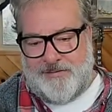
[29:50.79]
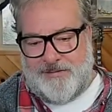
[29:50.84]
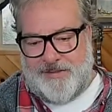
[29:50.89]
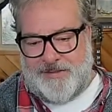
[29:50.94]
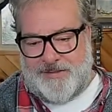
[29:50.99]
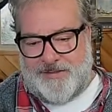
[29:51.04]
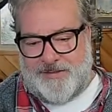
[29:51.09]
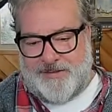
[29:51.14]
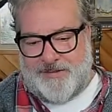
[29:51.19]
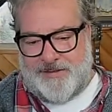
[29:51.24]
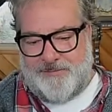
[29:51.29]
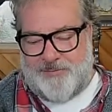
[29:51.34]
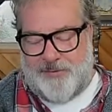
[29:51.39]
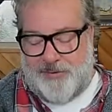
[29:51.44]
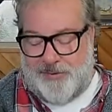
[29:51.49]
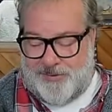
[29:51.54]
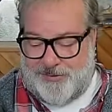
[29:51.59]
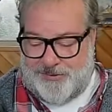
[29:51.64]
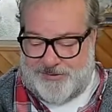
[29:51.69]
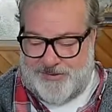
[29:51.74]
This is the
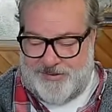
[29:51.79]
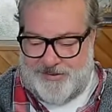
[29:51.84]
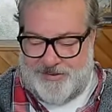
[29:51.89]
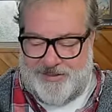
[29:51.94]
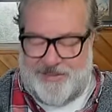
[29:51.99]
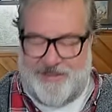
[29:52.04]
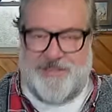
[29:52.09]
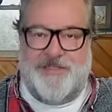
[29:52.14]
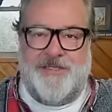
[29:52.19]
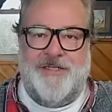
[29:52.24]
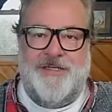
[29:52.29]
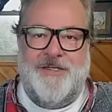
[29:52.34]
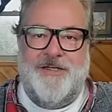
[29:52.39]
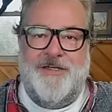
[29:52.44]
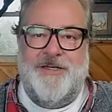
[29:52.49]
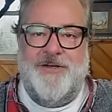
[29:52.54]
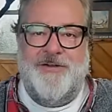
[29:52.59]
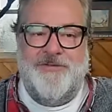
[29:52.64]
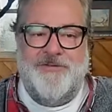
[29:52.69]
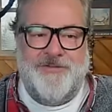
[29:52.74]
person that
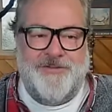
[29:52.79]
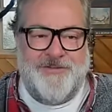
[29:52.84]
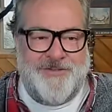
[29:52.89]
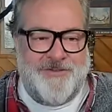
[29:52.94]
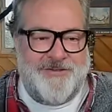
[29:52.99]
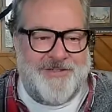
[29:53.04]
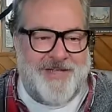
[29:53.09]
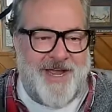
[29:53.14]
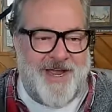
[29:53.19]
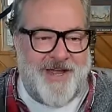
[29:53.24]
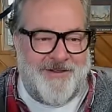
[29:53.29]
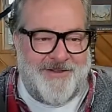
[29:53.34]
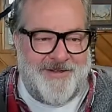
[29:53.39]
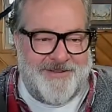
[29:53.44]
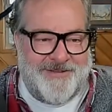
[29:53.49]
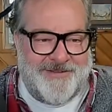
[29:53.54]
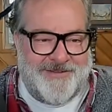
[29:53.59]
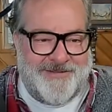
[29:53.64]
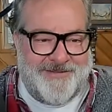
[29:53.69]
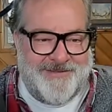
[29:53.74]
didn't use their
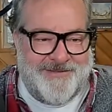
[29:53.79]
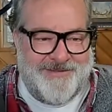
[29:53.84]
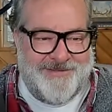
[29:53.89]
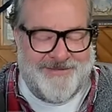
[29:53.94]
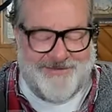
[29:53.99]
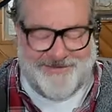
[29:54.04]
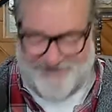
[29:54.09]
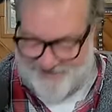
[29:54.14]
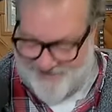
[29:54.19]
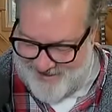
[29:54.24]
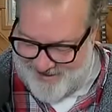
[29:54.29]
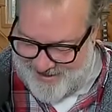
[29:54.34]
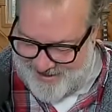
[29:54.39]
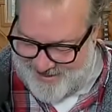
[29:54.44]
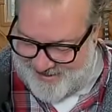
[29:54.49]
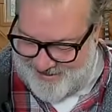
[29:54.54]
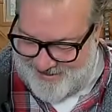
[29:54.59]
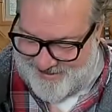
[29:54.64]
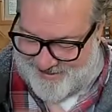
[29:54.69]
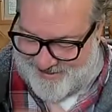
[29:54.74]
talents. Right?